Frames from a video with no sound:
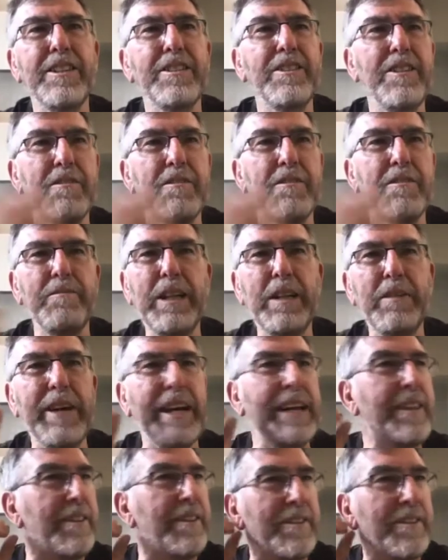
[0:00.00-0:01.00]
off, men of
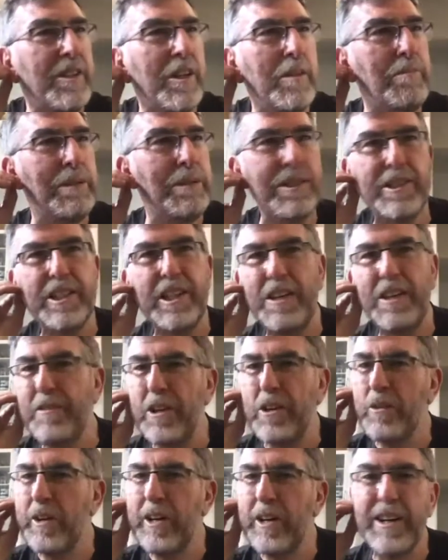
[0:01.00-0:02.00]
Athens, I perceive
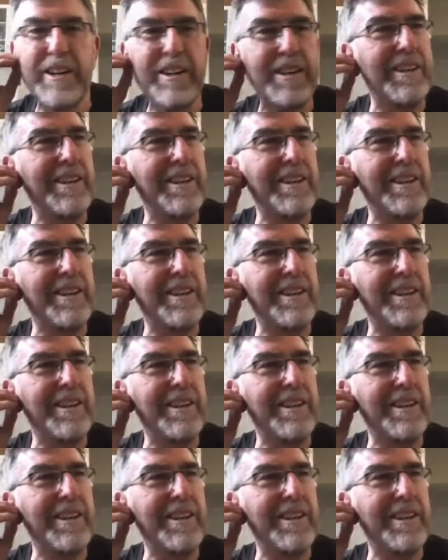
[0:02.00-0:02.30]
you are